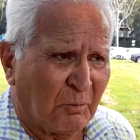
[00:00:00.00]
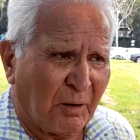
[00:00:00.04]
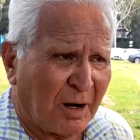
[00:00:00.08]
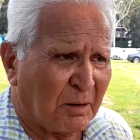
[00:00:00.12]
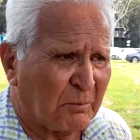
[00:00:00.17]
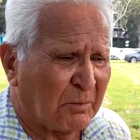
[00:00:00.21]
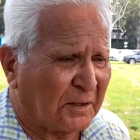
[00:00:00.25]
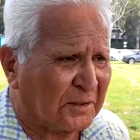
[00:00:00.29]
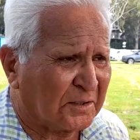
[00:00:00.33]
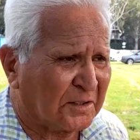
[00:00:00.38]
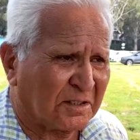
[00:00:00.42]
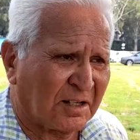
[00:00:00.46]
Well,
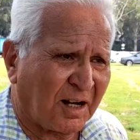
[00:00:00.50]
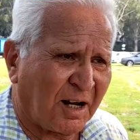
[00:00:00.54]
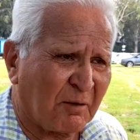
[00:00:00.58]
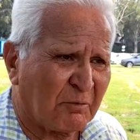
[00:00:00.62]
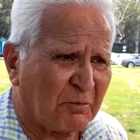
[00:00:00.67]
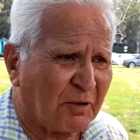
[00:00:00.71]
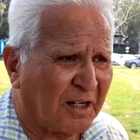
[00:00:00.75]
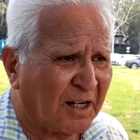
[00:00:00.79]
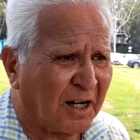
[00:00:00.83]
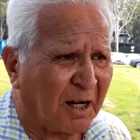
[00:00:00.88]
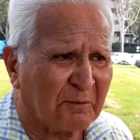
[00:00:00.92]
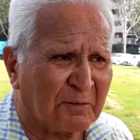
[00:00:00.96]
but
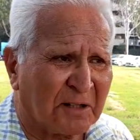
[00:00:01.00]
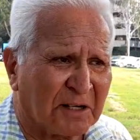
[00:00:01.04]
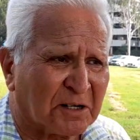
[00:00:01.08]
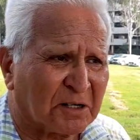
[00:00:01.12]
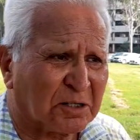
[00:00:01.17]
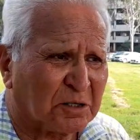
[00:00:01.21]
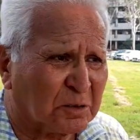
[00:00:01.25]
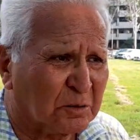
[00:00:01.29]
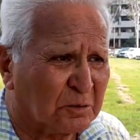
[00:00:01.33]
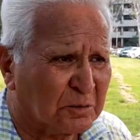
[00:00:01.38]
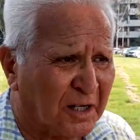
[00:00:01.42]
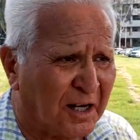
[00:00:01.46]
when I was a
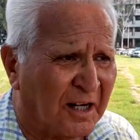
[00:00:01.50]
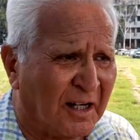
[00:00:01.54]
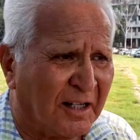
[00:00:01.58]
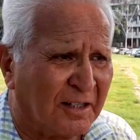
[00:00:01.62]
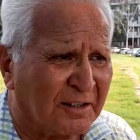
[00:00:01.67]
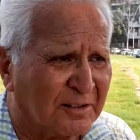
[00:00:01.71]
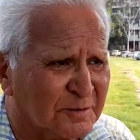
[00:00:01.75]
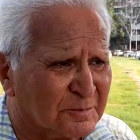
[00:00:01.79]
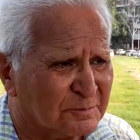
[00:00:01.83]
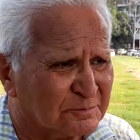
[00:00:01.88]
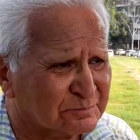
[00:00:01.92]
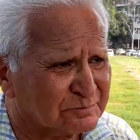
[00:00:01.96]
student,
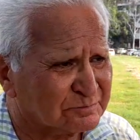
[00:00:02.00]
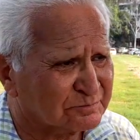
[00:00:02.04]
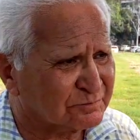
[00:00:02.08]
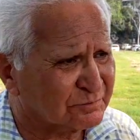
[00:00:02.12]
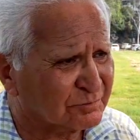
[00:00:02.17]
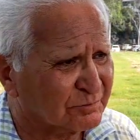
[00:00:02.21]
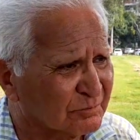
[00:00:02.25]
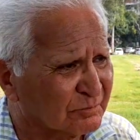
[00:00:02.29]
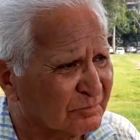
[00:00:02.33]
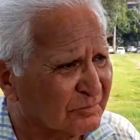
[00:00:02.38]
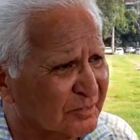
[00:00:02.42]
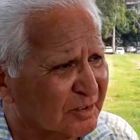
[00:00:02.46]

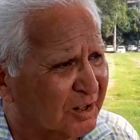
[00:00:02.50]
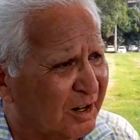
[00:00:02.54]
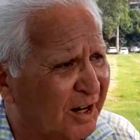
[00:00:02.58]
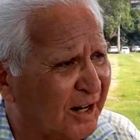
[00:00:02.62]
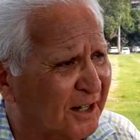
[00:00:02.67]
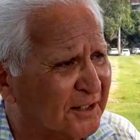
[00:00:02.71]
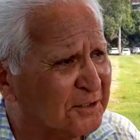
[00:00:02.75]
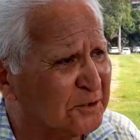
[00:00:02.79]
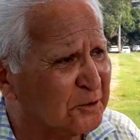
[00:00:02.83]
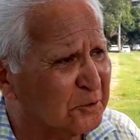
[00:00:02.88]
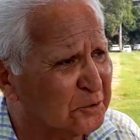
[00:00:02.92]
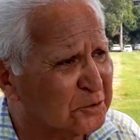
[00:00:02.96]
I
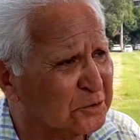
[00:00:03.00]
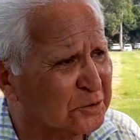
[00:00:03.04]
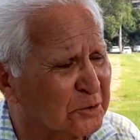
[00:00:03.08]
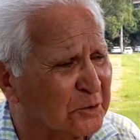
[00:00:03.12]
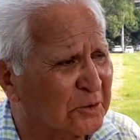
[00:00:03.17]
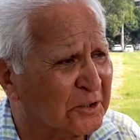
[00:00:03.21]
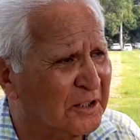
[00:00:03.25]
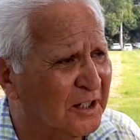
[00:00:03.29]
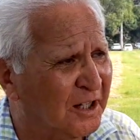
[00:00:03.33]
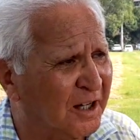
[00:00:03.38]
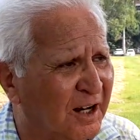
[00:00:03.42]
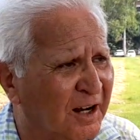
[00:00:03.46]
used to
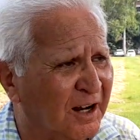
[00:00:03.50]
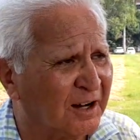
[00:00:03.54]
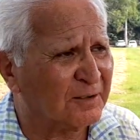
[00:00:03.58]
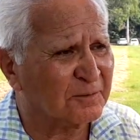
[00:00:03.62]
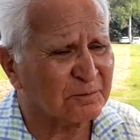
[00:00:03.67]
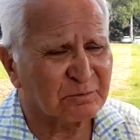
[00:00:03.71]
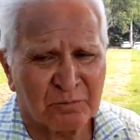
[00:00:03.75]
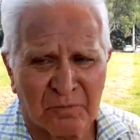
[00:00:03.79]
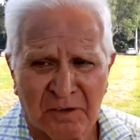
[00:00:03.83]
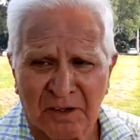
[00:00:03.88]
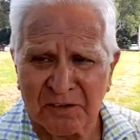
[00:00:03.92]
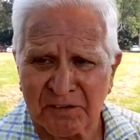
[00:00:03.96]
hear
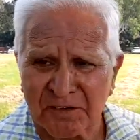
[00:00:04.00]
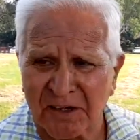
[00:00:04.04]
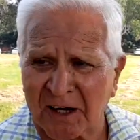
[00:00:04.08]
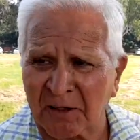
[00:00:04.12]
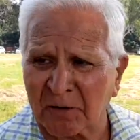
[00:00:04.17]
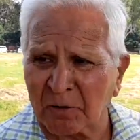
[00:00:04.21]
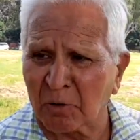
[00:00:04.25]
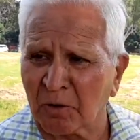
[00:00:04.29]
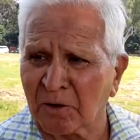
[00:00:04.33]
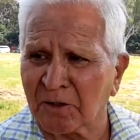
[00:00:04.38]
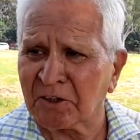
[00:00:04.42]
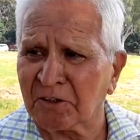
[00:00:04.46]
that
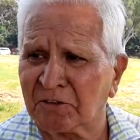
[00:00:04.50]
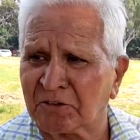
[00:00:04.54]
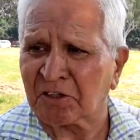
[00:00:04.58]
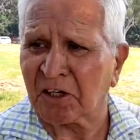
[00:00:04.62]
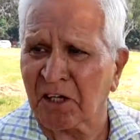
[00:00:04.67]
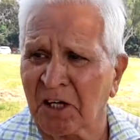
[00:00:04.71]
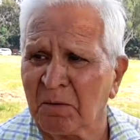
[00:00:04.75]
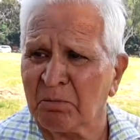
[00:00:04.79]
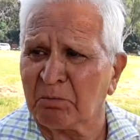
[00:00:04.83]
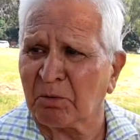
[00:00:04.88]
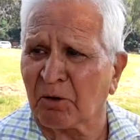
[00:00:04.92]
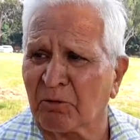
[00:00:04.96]
only
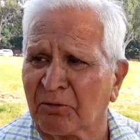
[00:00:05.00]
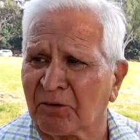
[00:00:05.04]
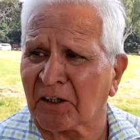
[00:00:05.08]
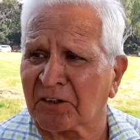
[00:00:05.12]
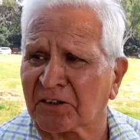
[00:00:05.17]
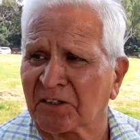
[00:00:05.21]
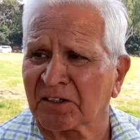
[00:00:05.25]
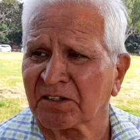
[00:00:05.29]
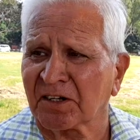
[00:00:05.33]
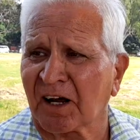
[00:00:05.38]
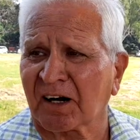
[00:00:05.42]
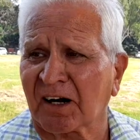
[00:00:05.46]
3
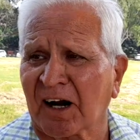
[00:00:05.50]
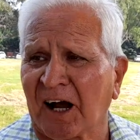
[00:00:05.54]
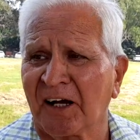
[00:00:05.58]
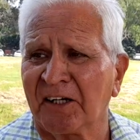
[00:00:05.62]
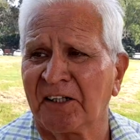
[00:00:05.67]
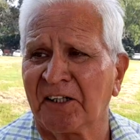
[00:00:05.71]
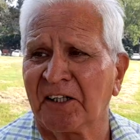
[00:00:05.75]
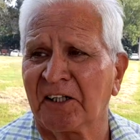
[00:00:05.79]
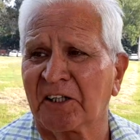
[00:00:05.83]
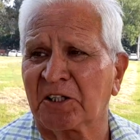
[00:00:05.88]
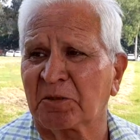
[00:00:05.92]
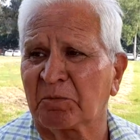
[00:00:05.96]
professions are
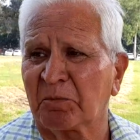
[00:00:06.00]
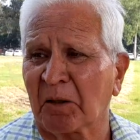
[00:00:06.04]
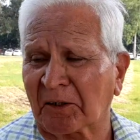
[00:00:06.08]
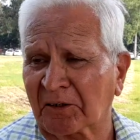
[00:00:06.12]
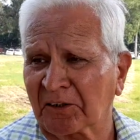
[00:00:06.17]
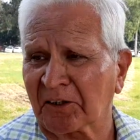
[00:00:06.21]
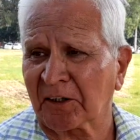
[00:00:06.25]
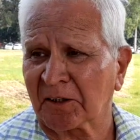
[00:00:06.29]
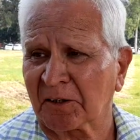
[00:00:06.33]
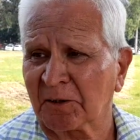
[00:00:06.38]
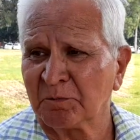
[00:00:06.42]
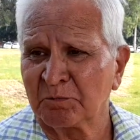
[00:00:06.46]
highly
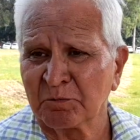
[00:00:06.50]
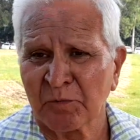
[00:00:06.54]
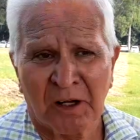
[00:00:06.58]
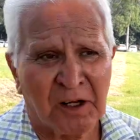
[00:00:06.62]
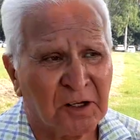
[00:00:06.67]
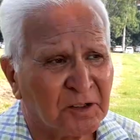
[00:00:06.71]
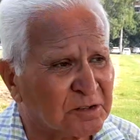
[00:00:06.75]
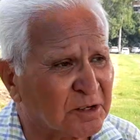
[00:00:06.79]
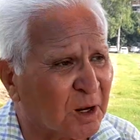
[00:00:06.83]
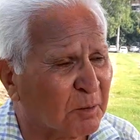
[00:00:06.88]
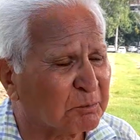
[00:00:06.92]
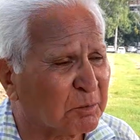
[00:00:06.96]
respected.
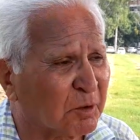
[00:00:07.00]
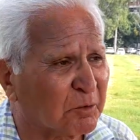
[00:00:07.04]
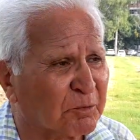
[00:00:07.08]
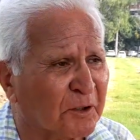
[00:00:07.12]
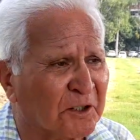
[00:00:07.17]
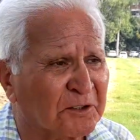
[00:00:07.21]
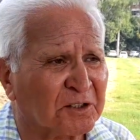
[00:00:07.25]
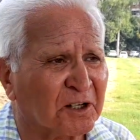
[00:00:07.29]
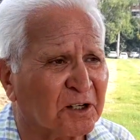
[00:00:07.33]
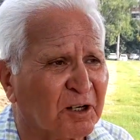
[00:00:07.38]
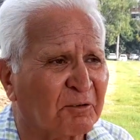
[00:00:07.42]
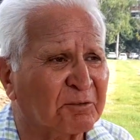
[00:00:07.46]
The
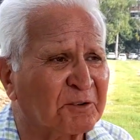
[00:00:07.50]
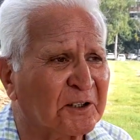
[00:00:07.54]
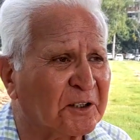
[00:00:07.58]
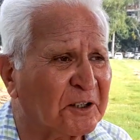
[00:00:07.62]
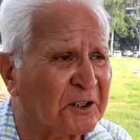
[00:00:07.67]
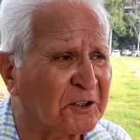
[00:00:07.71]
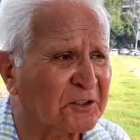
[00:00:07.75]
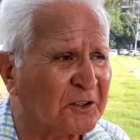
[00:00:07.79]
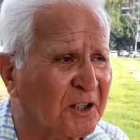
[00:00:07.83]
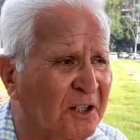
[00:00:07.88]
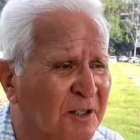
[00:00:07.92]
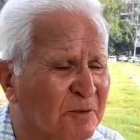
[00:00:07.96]
profession of a
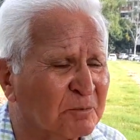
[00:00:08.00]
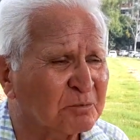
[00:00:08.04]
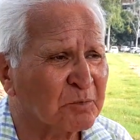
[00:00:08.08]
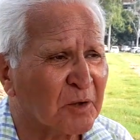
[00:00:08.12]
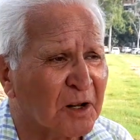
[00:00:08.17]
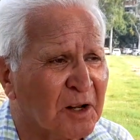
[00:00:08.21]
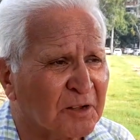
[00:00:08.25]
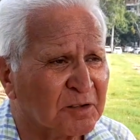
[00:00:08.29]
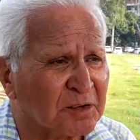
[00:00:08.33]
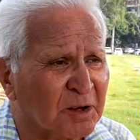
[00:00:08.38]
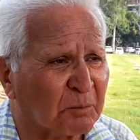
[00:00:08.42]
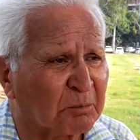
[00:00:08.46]
teacher,
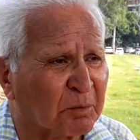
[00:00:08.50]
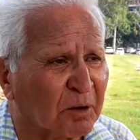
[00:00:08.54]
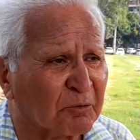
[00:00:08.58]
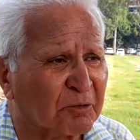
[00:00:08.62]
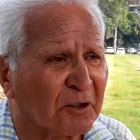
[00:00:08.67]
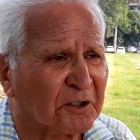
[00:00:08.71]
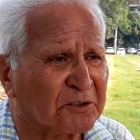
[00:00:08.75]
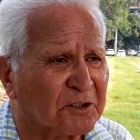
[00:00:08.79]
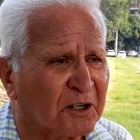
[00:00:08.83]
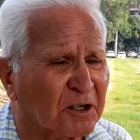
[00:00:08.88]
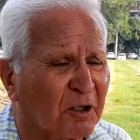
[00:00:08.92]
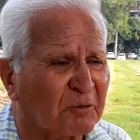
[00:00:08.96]
the
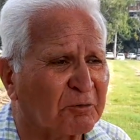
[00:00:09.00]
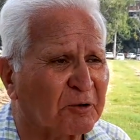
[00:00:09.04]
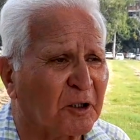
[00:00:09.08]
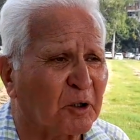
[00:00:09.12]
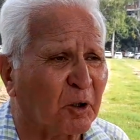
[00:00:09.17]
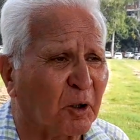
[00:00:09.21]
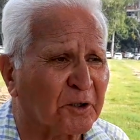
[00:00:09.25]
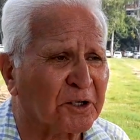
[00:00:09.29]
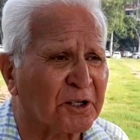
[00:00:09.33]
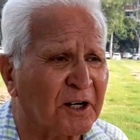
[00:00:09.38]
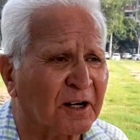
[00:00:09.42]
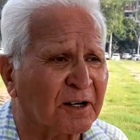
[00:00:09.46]
profession of a
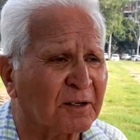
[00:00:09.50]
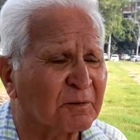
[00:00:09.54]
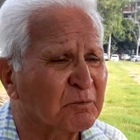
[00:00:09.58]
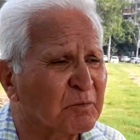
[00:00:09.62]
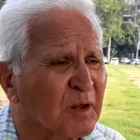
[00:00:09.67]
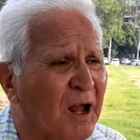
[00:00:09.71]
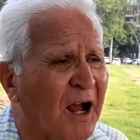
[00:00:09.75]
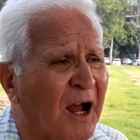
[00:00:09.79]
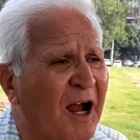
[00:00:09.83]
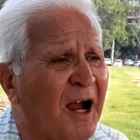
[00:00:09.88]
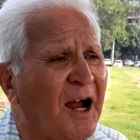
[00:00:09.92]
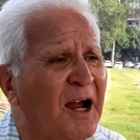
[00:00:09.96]
lawyer
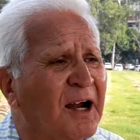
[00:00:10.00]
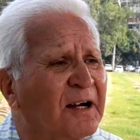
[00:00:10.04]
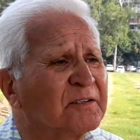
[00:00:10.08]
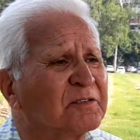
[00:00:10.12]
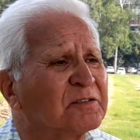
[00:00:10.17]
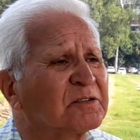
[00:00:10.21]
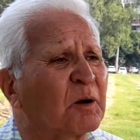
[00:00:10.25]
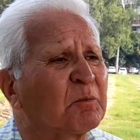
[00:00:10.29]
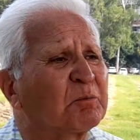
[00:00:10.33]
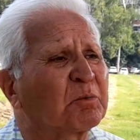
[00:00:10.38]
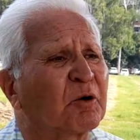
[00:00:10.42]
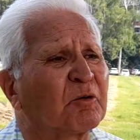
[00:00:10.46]
and
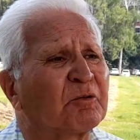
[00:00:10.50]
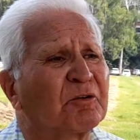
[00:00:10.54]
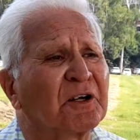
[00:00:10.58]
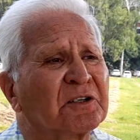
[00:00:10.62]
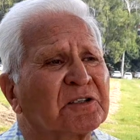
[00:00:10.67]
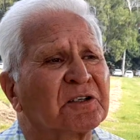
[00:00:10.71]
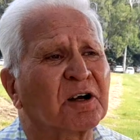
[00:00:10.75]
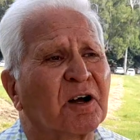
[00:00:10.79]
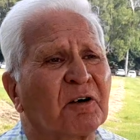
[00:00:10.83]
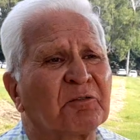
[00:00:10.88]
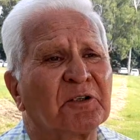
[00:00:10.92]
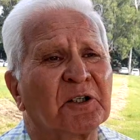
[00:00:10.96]
the
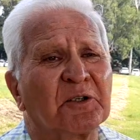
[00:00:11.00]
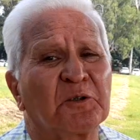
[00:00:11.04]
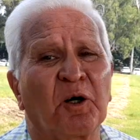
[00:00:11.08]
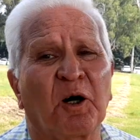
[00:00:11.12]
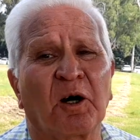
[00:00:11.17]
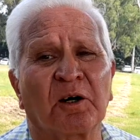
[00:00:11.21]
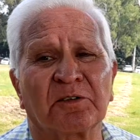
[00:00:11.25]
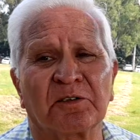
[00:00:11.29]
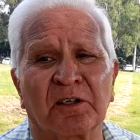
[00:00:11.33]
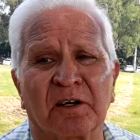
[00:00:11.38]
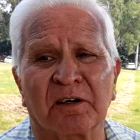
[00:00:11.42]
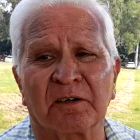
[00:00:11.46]
profession of a
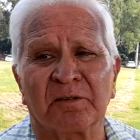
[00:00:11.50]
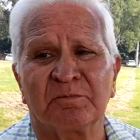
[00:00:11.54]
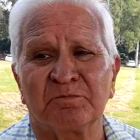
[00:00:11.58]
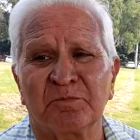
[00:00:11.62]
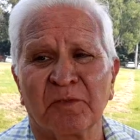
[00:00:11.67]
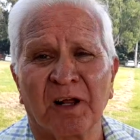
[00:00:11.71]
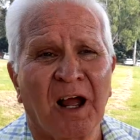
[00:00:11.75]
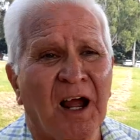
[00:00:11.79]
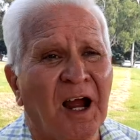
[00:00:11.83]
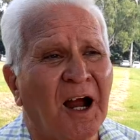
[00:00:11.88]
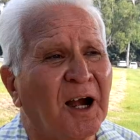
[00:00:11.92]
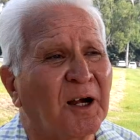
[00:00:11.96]
doctor.
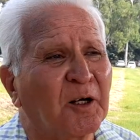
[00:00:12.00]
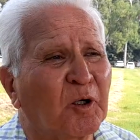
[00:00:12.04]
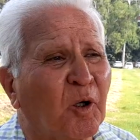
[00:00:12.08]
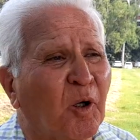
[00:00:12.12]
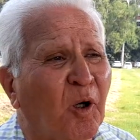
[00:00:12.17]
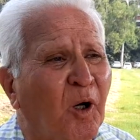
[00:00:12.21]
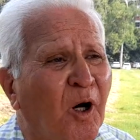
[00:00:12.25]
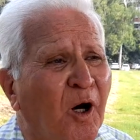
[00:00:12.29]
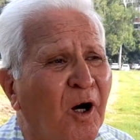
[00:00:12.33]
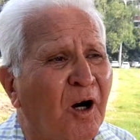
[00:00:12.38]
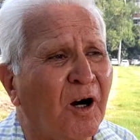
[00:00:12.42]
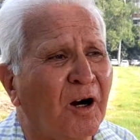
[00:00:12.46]
And
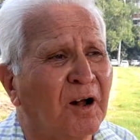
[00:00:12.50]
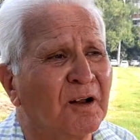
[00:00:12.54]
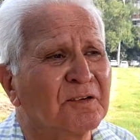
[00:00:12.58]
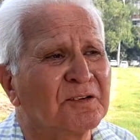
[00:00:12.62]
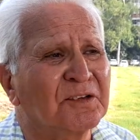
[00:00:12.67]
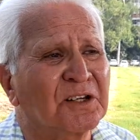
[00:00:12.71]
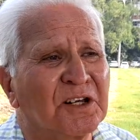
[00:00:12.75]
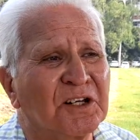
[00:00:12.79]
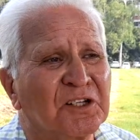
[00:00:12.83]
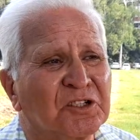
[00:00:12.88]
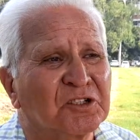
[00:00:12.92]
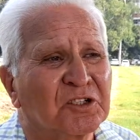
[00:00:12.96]
all
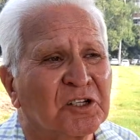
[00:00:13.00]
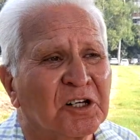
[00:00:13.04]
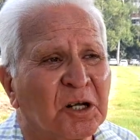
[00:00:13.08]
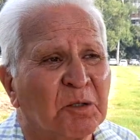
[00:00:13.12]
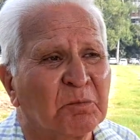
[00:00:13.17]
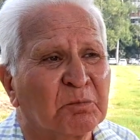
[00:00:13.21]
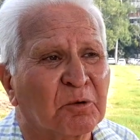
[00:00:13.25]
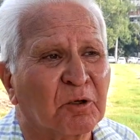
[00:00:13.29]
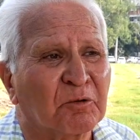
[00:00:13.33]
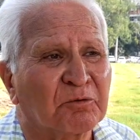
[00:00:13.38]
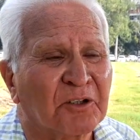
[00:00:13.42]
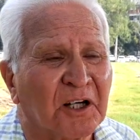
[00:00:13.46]
these 3
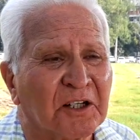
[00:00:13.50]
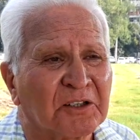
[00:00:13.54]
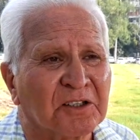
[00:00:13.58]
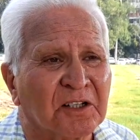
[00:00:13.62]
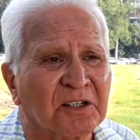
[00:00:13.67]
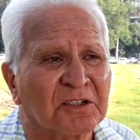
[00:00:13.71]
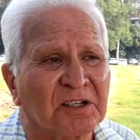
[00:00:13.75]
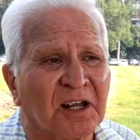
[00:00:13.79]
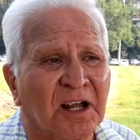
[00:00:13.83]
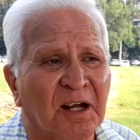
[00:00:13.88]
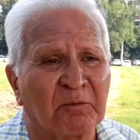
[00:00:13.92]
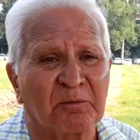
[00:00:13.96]

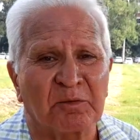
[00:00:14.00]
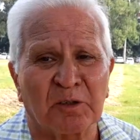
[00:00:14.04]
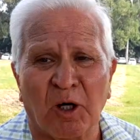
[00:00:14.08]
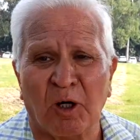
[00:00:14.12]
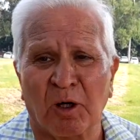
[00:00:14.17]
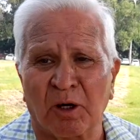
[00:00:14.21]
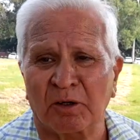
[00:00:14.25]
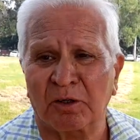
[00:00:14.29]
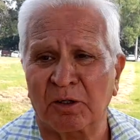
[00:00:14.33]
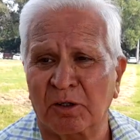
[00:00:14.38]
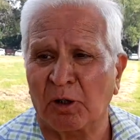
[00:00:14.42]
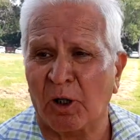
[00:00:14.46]
professions have
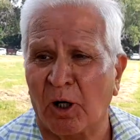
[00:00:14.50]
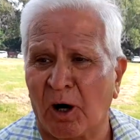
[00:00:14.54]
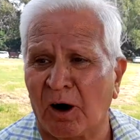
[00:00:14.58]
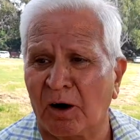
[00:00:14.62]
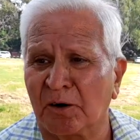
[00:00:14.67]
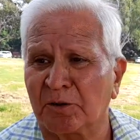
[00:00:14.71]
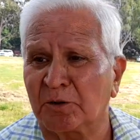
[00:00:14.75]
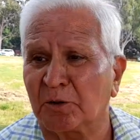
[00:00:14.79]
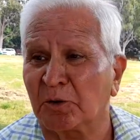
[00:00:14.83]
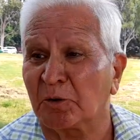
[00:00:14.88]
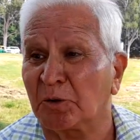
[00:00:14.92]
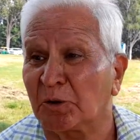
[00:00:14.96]
now
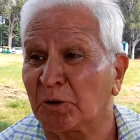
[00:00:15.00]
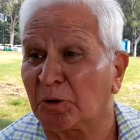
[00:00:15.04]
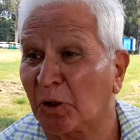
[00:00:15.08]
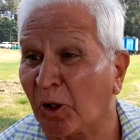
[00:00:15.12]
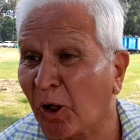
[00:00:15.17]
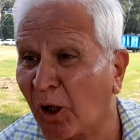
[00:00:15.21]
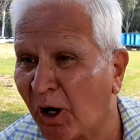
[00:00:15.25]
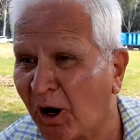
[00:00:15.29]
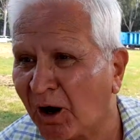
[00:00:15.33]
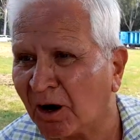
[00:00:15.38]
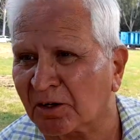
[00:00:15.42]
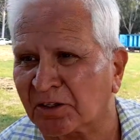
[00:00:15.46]
gone to
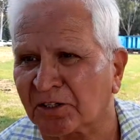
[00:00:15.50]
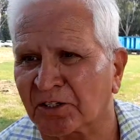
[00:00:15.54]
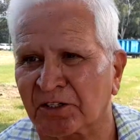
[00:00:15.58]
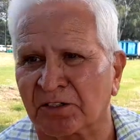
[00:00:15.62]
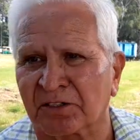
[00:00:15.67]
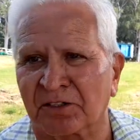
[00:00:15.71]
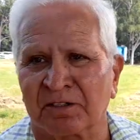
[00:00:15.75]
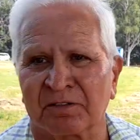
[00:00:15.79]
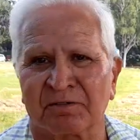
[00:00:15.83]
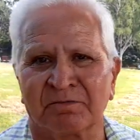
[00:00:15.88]
dogs.